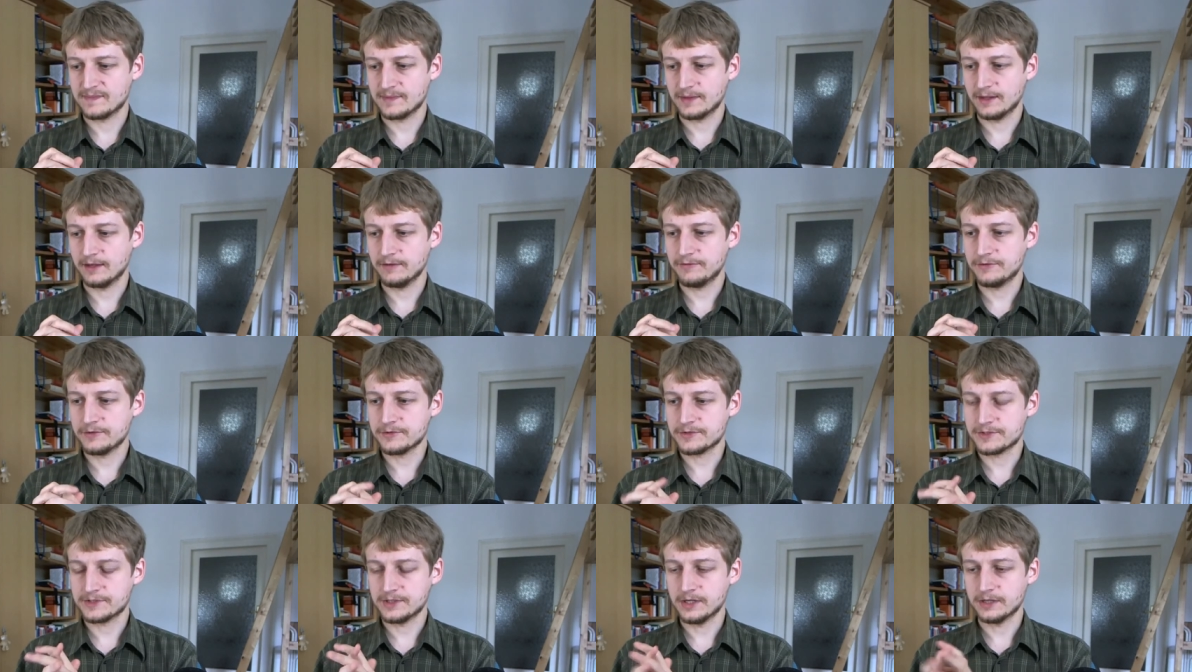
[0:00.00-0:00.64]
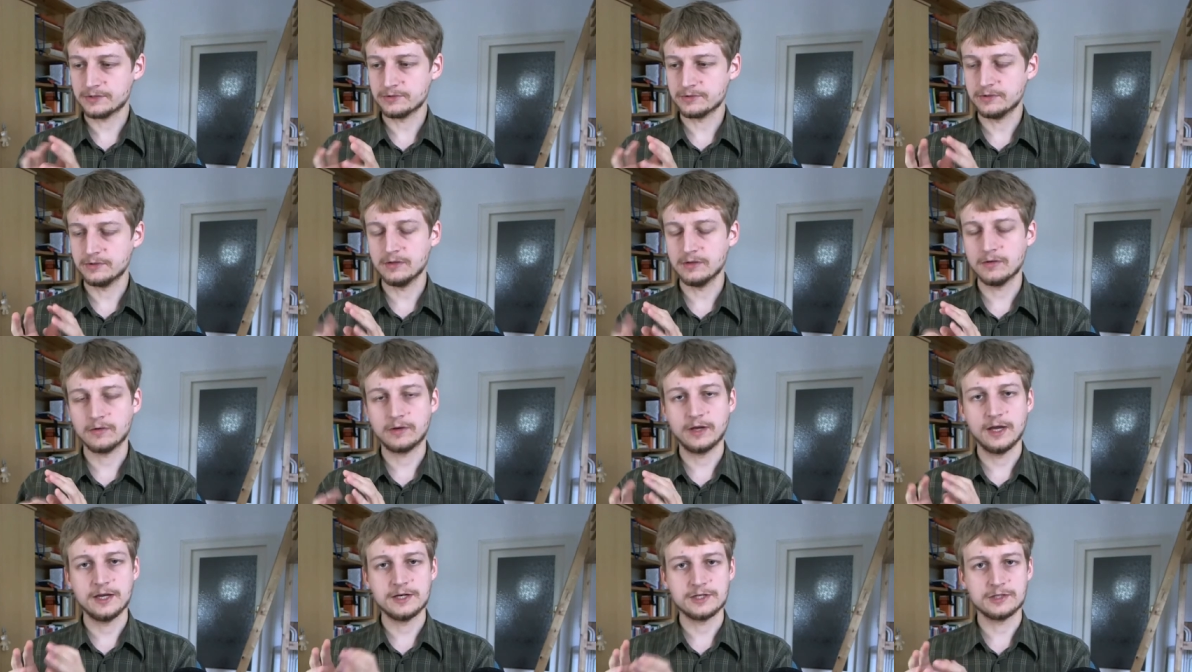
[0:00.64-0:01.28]
if you start on a
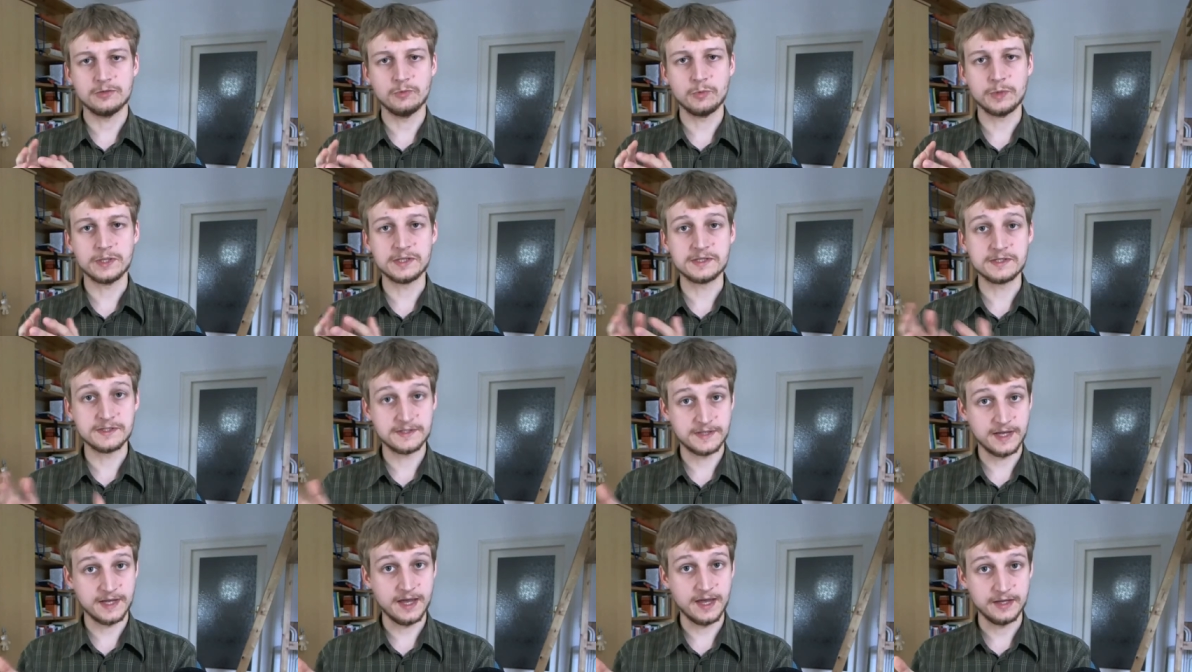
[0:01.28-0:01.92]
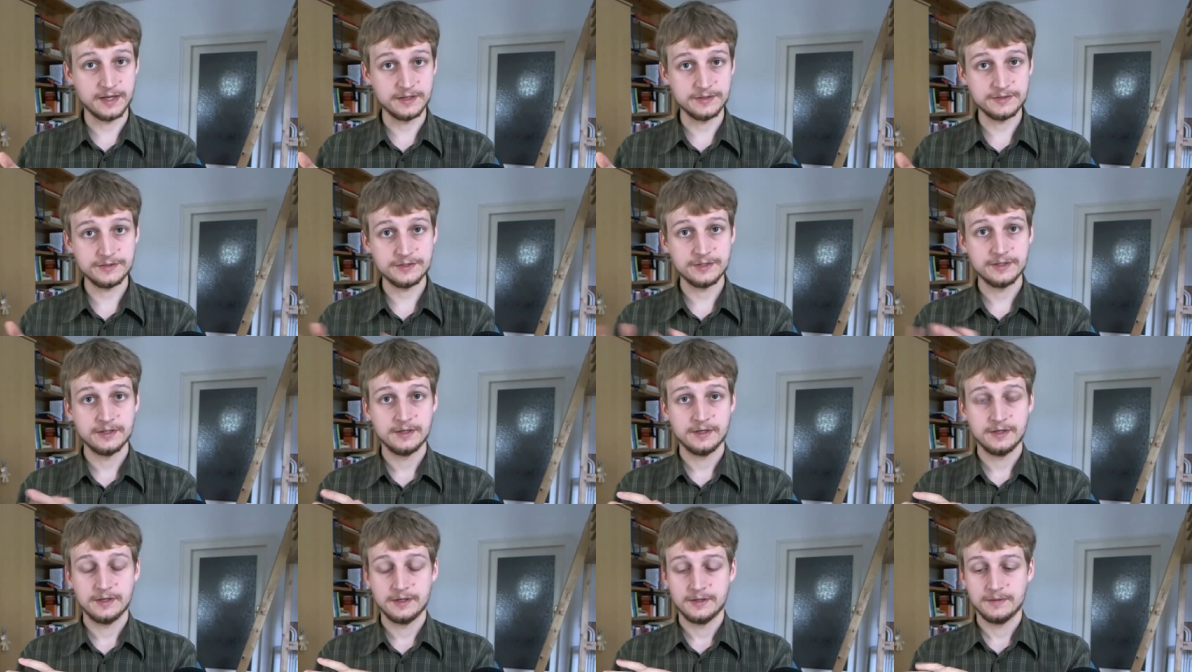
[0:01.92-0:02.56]
location with sand,
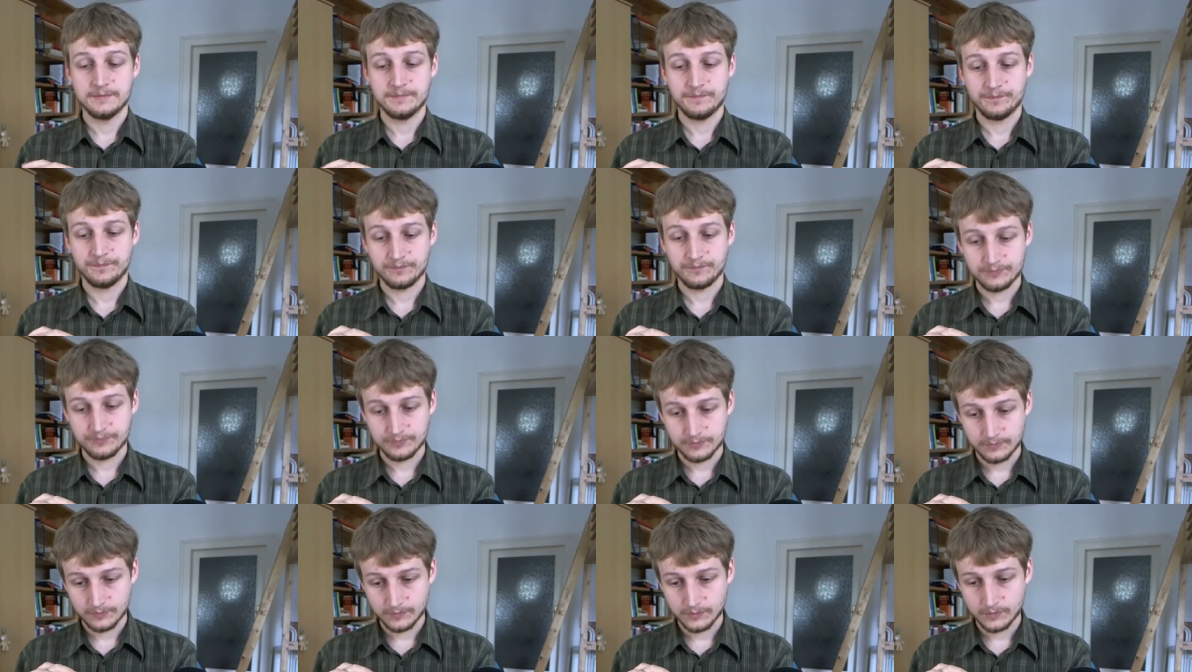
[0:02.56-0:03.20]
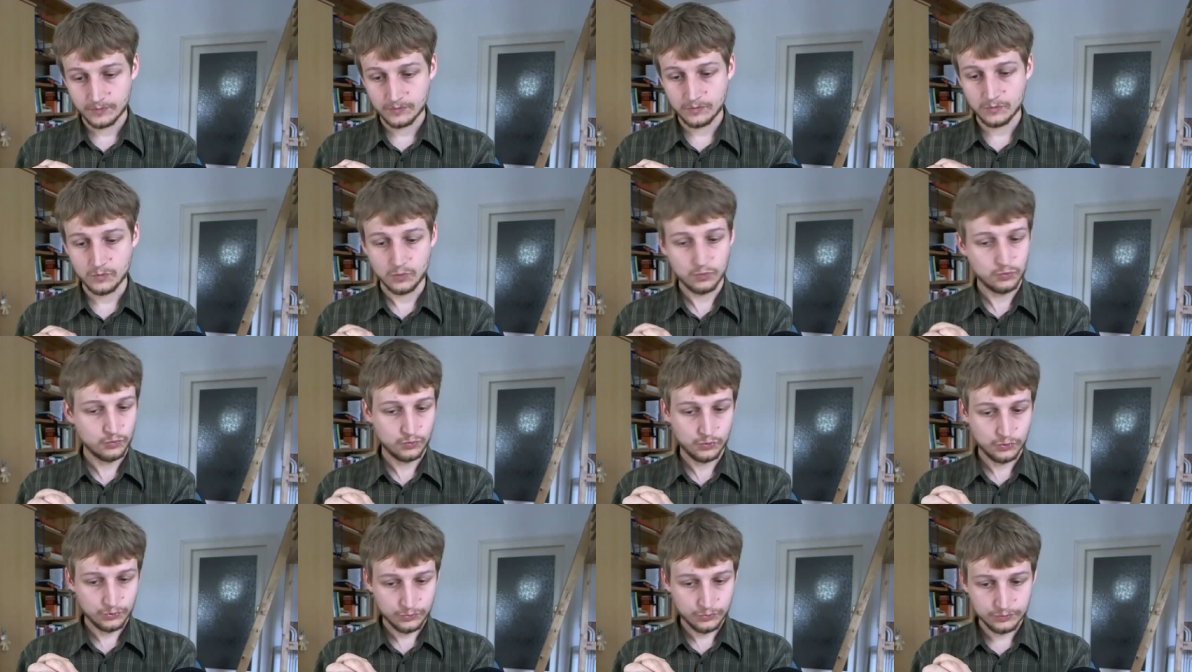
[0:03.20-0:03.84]

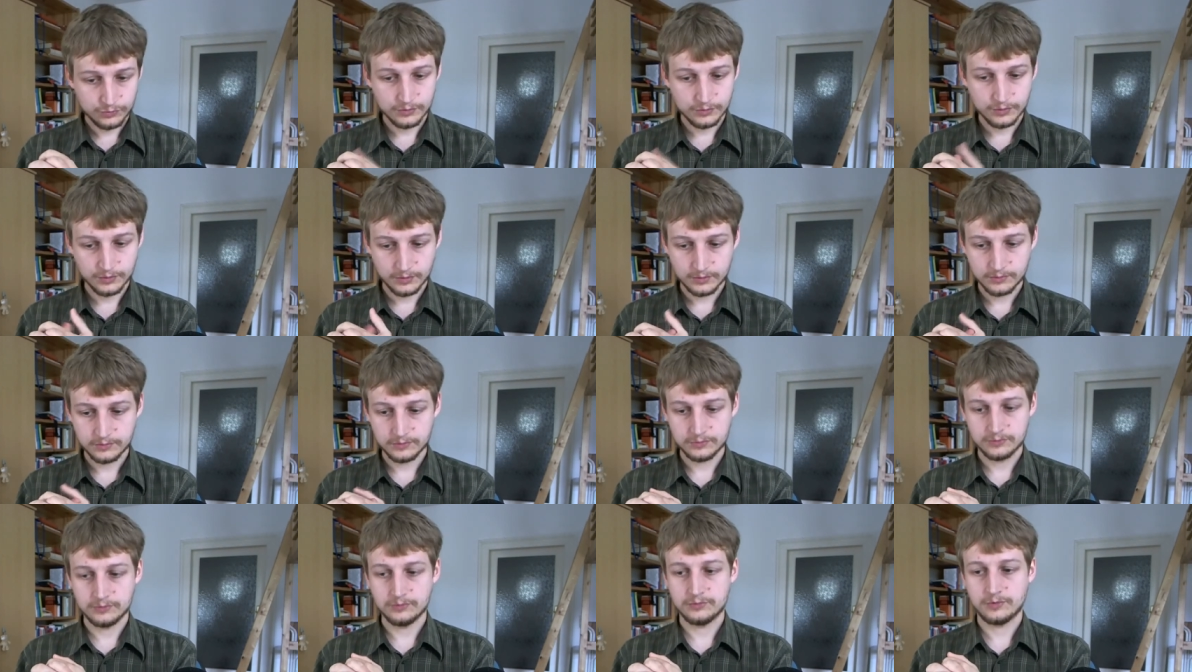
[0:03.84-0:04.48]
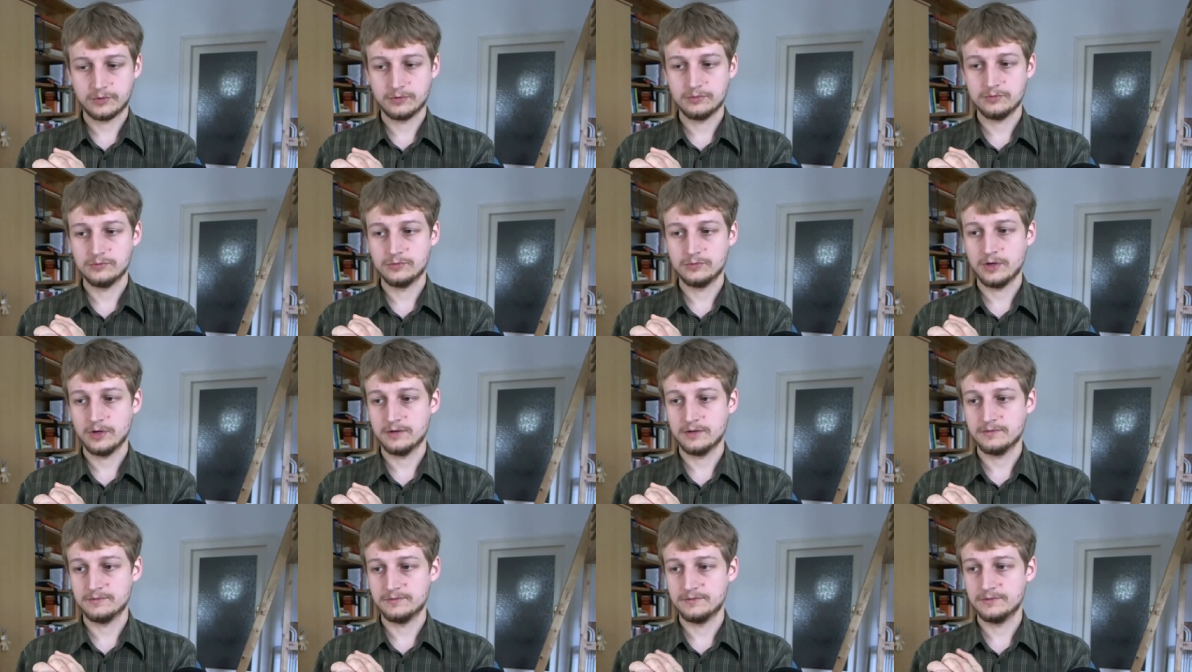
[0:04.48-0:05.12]
you
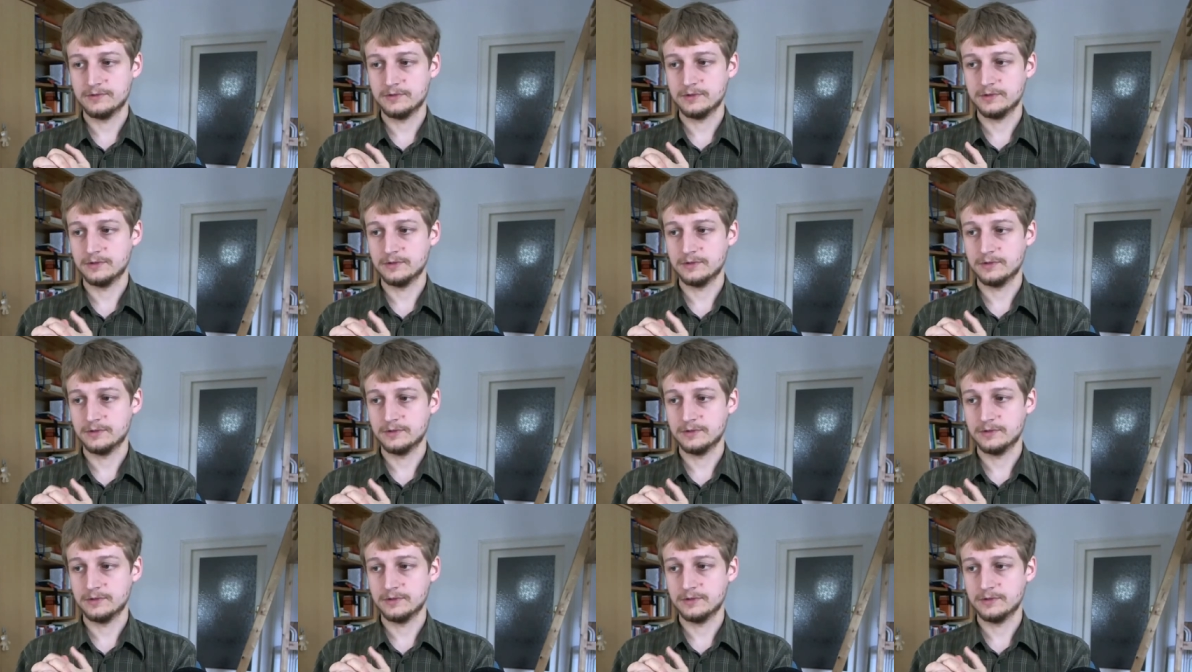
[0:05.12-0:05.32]
have